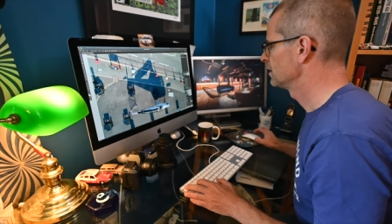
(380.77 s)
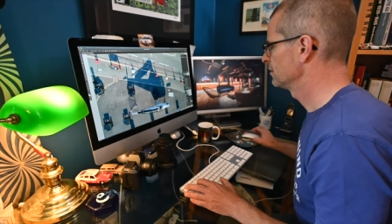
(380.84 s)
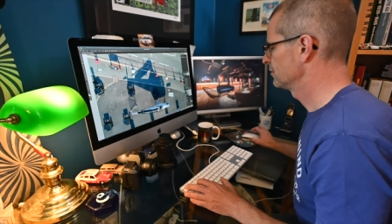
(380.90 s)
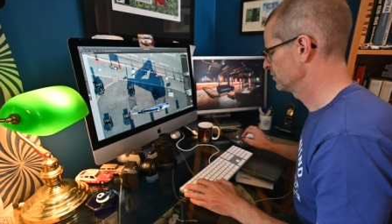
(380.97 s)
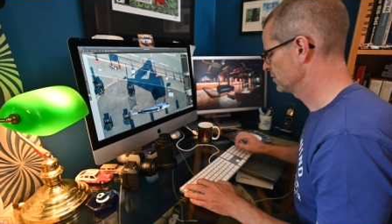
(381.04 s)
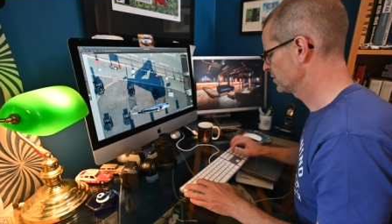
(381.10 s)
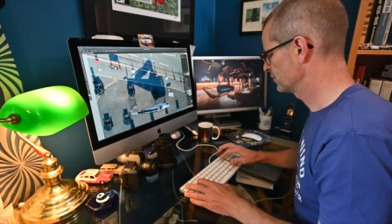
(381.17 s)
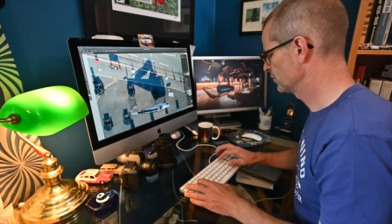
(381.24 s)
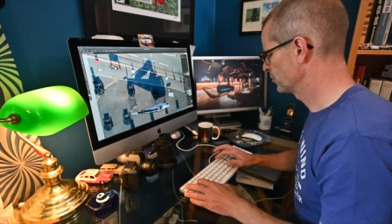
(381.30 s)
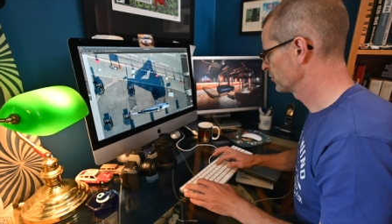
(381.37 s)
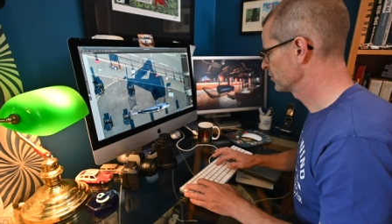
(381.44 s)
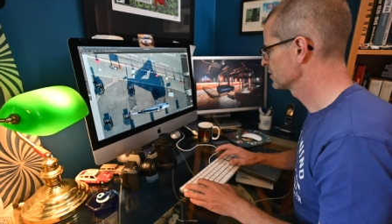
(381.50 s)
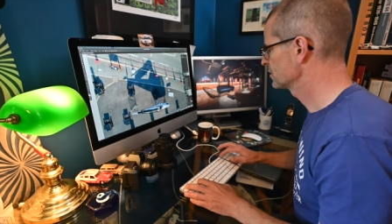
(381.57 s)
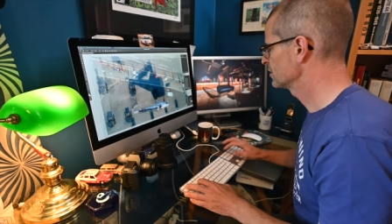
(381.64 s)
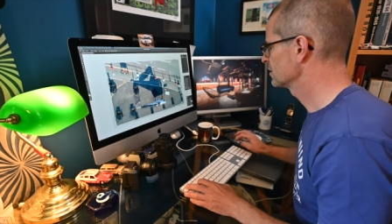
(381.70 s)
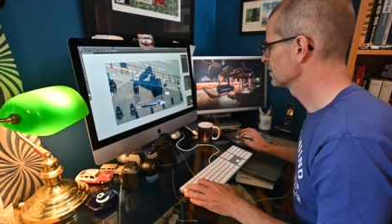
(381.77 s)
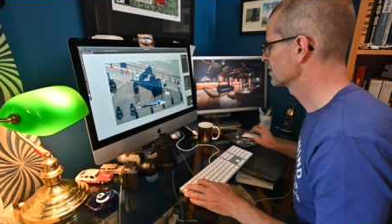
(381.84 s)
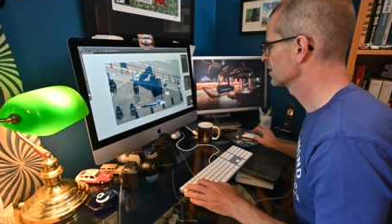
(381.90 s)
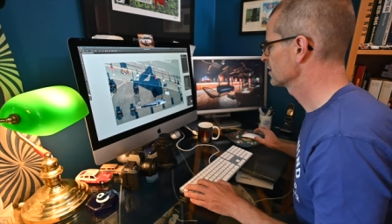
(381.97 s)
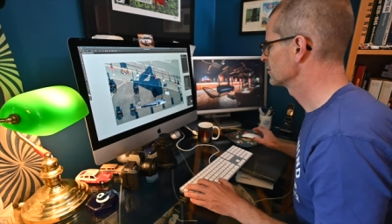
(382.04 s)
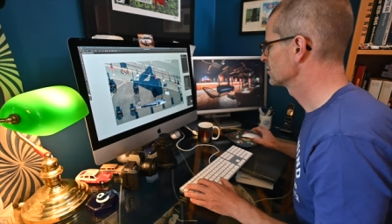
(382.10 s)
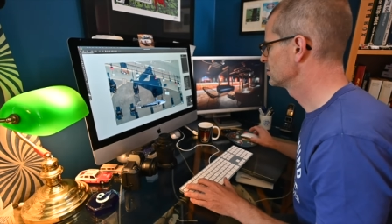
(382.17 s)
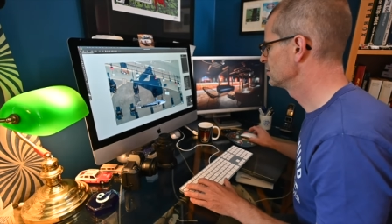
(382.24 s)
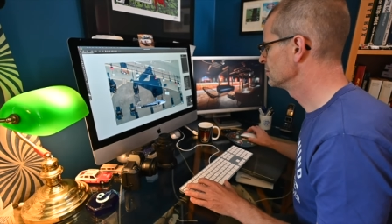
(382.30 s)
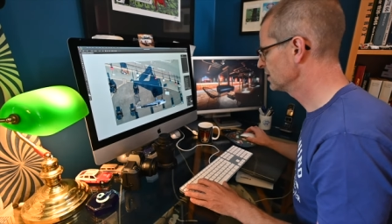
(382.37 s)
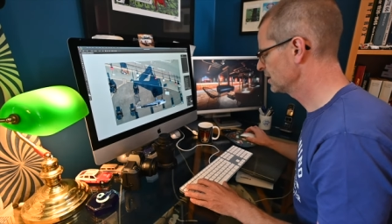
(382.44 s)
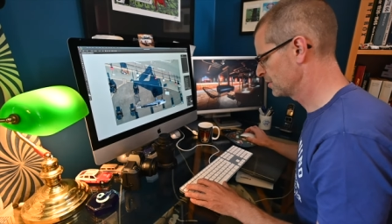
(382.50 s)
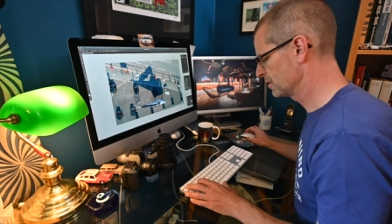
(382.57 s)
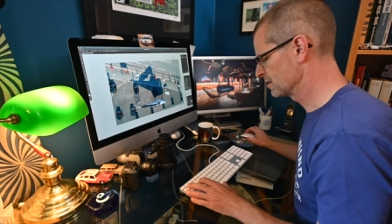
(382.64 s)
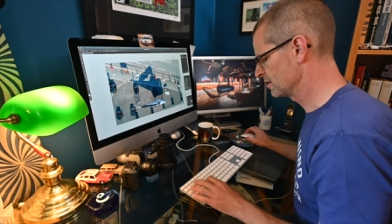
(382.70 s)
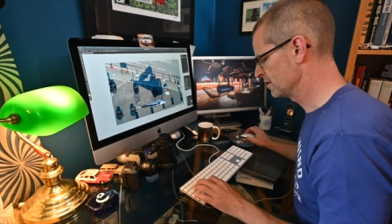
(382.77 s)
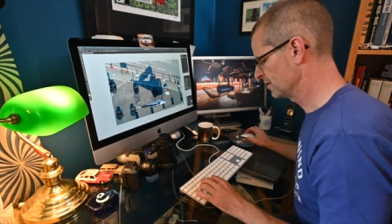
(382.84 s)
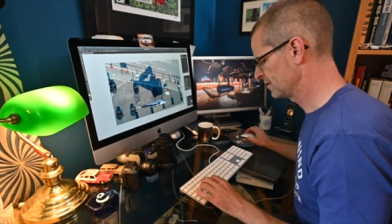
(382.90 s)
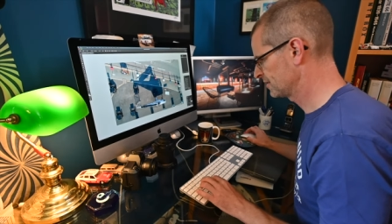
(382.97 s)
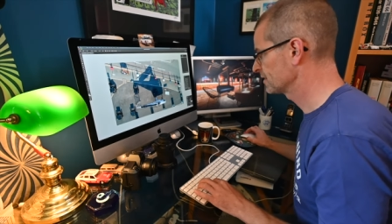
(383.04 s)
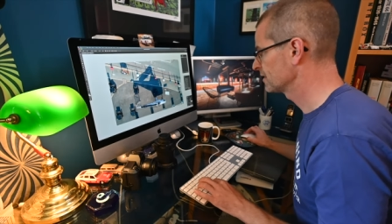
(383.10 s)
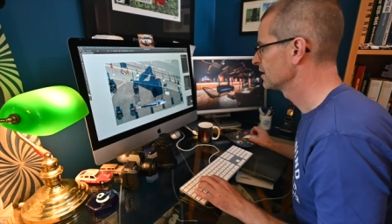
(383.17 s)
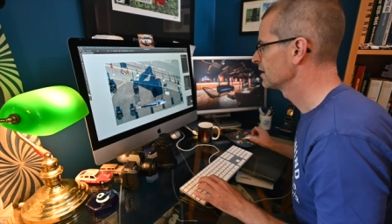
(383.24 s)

First of all, before I don't go too deep into this,